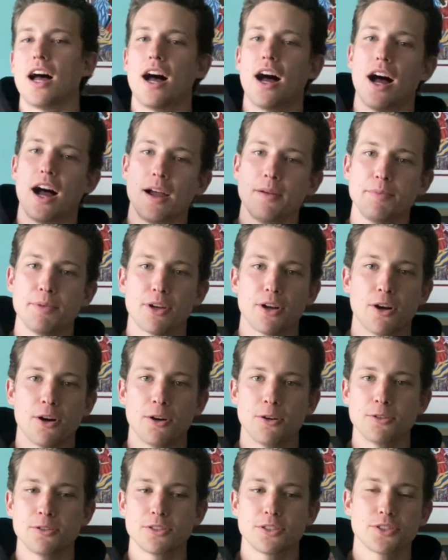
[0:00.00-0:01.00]
I'm your
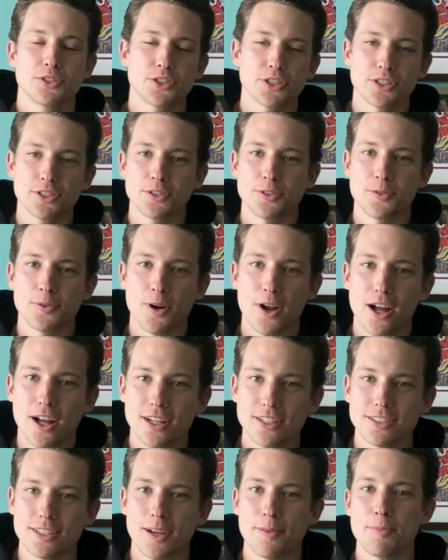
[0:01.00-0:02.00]
host, Tristan
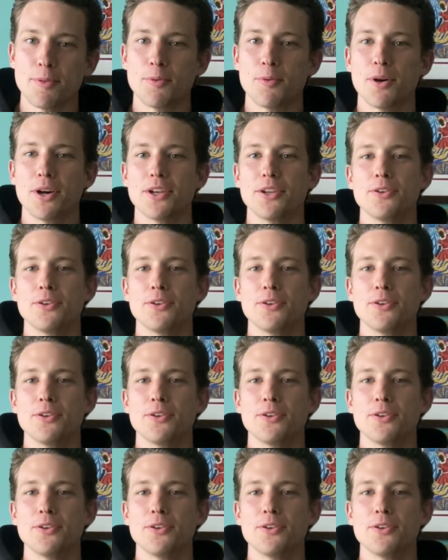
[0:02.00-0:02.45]
Ross. I'm the one